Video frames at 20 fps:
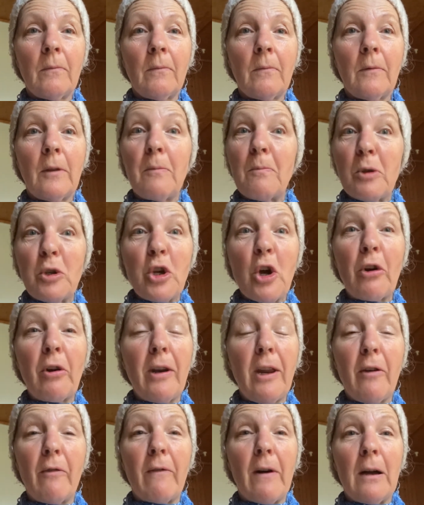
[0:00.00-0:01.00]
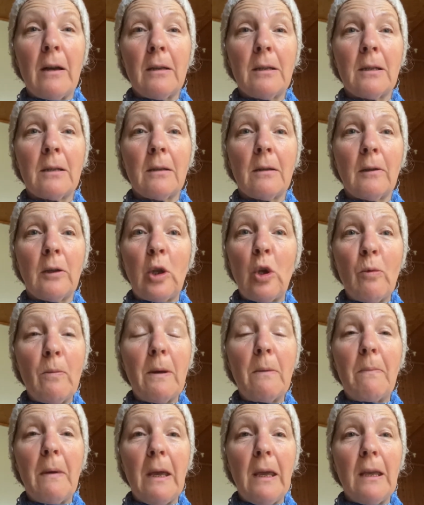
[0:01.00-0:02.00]
The majority of us,
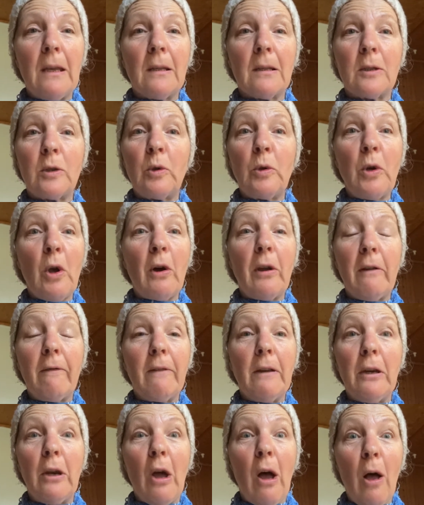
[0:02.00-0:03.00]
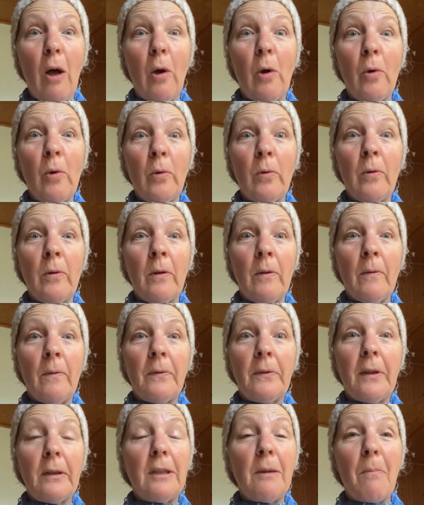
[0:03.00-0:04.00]
human beings, do not even know
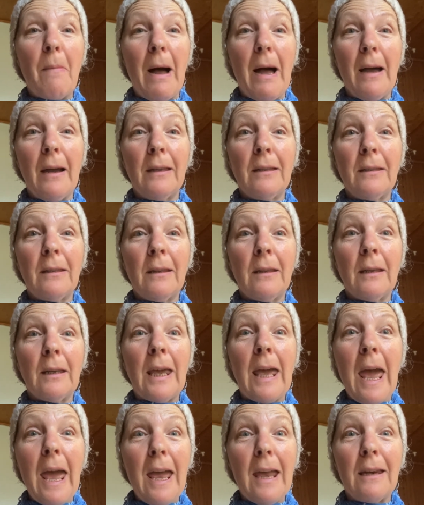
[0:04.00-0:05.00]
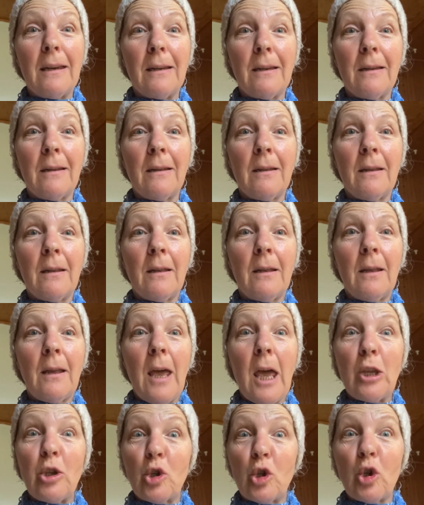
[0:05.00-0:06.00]
that the mind can
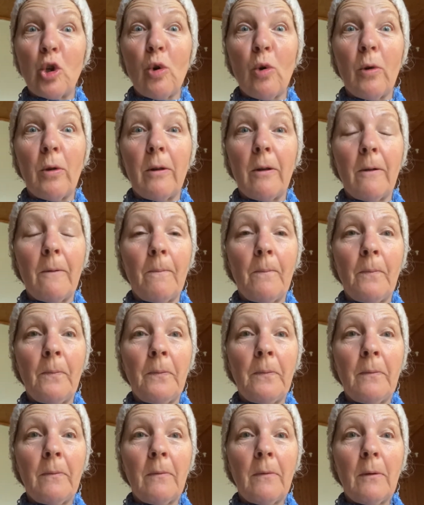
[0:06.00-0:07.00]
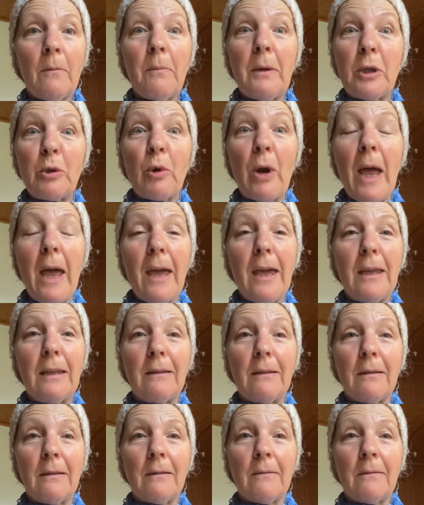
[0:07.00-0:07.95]
and should be trained.